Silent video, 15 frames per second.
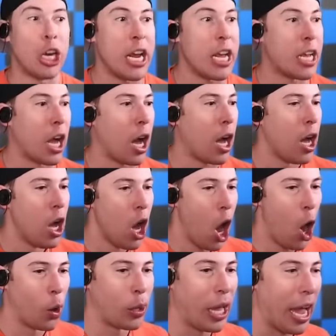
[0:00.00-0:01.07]
Chica.
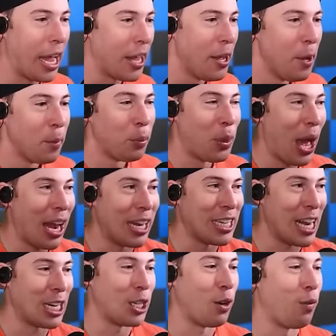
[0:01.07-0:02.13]
Okay, that is
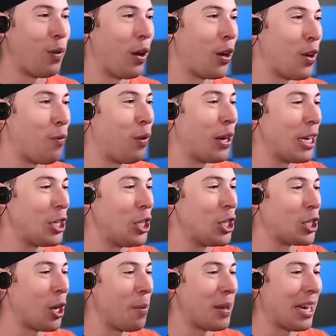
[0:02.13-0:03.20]
actually very funny.
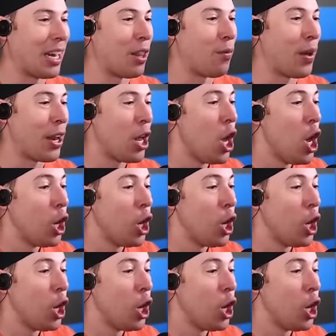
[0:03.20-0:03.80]
She's coming out of the vent.